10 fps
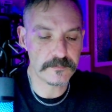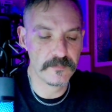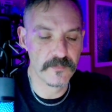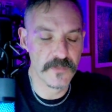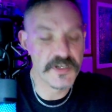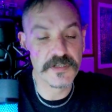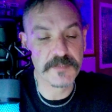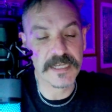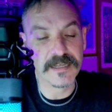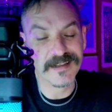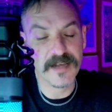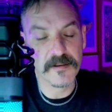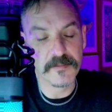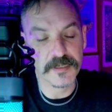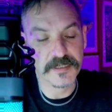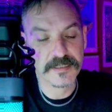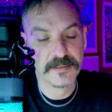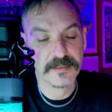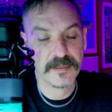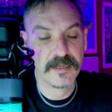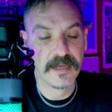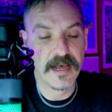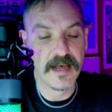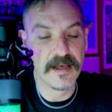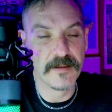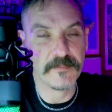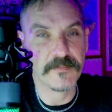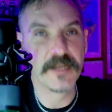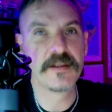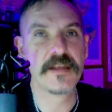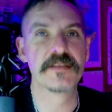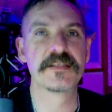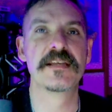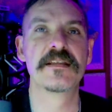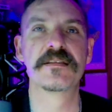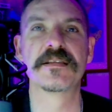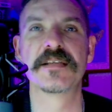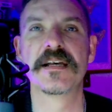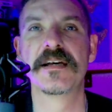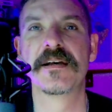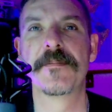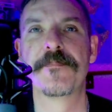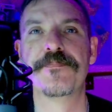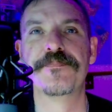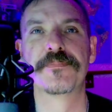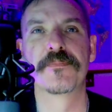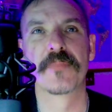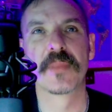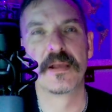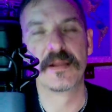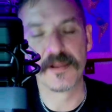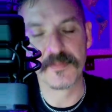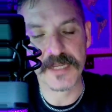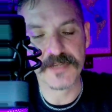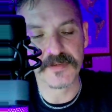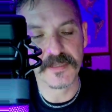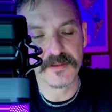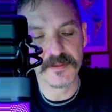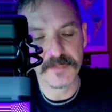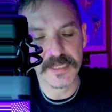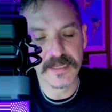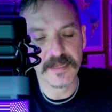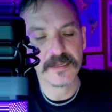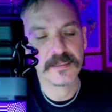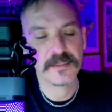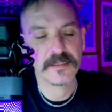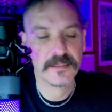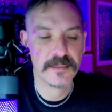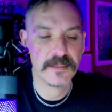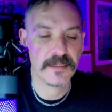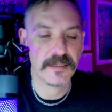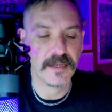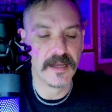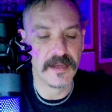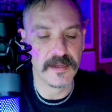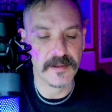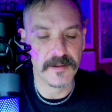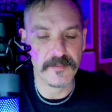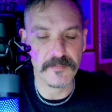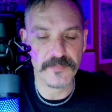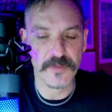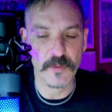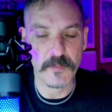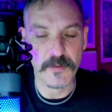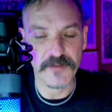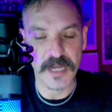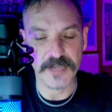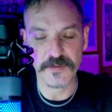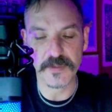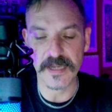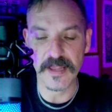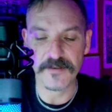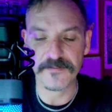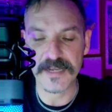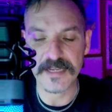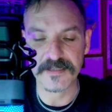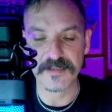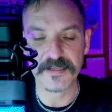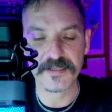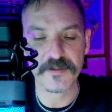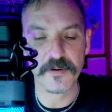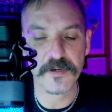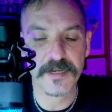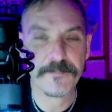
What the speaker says: so is making comic books. Here you can see this is another page for Kill Them Dead. We're moving on to another phase of the story,